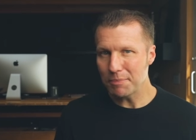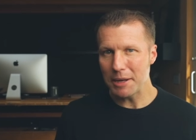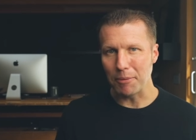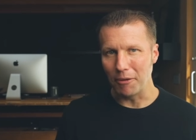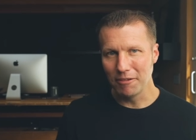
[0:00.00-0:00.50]

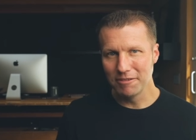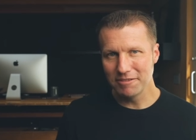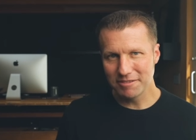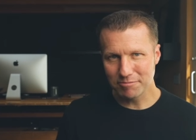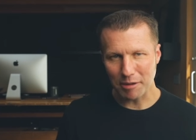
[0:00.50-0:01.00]
people
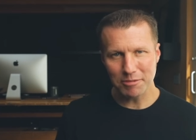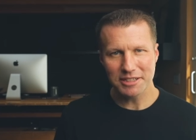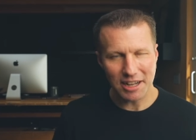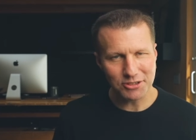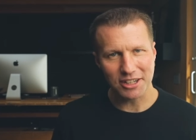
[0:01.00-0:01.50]
probably
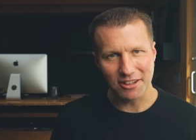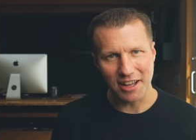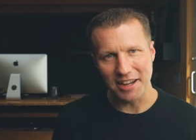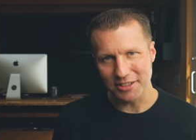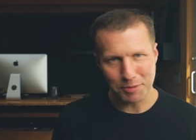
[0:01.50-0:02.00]
sounds like a
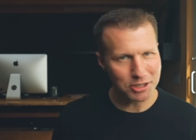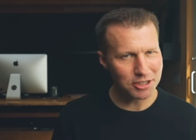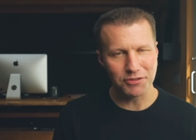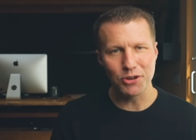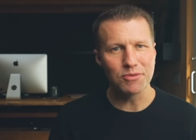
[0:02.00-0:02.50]
lot, especially
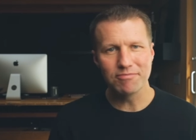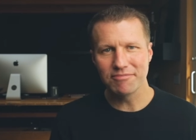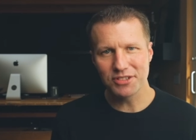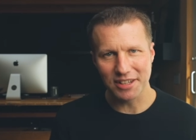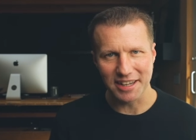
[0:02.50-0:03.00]
if you're
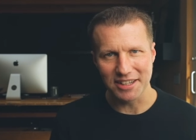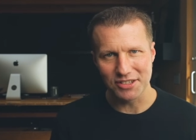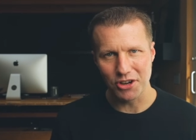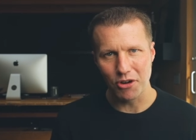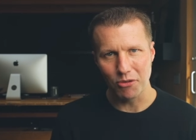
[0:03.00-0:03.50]
sitting at
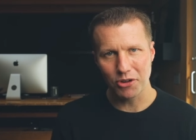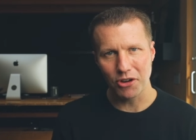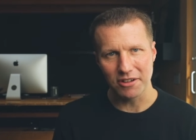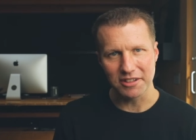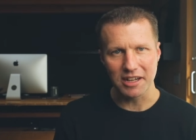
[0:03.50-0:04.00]
zero
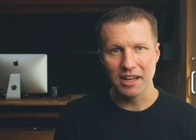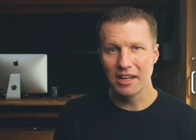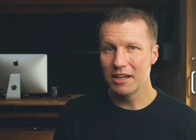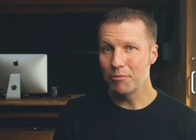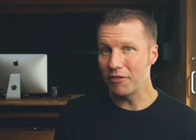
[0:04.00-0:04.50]
currently.
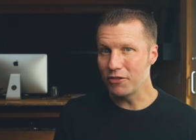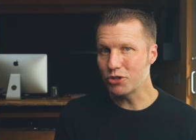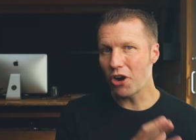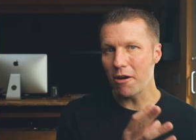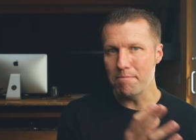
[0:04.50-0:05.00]
But if you
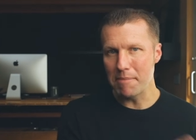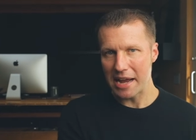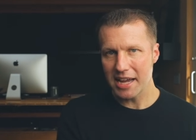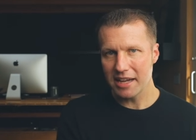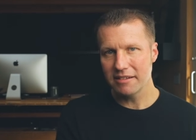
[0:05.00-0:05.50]
start
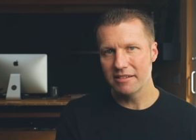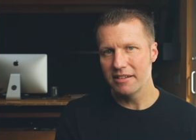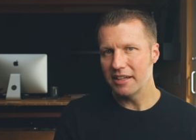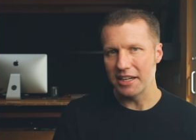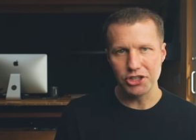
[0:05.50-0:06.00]
making
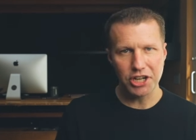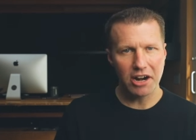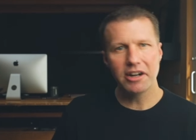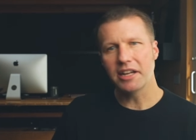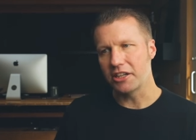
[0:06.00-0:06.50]
and
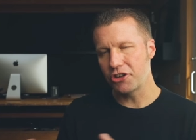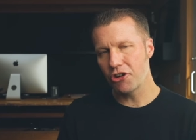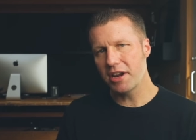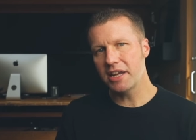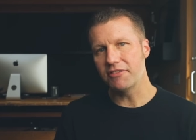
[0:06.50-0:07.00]
sharing and
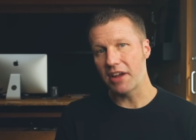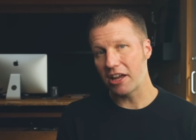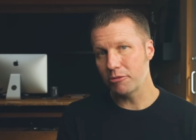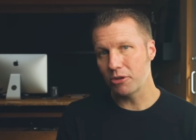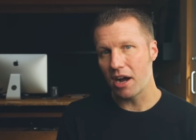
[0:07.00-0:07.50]
curating
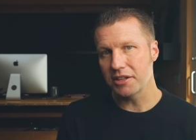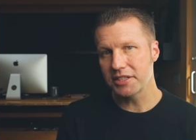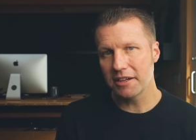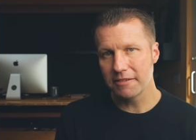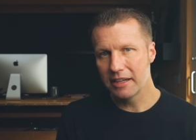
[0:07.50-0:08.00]
valuable
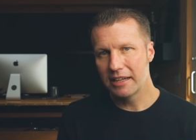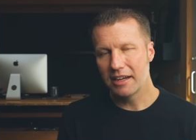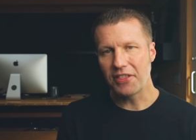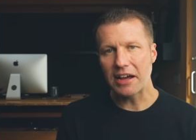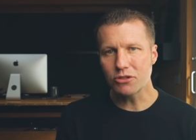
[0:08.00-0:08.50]
content,
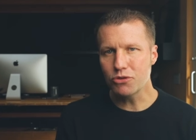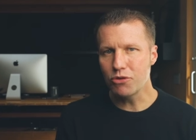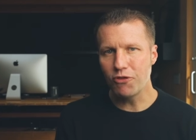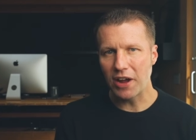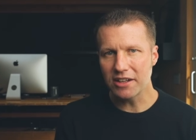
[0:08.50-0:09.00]
1,000 true
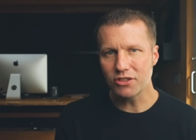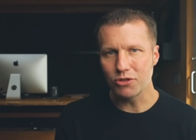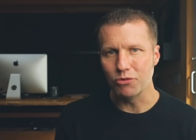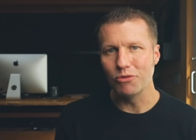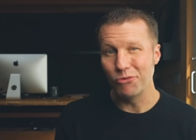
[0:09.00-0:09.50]
fans
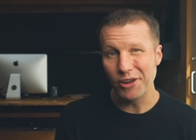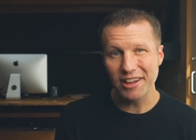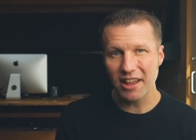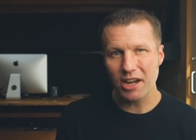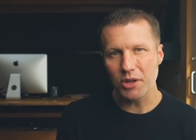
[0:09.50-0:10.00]
who really
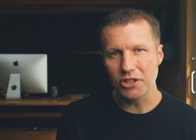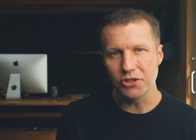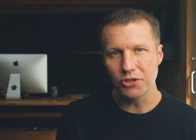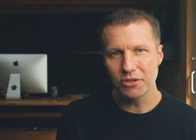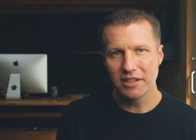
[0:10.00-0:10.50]
like what you
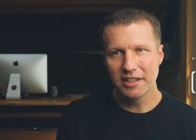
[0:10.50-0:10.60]
do,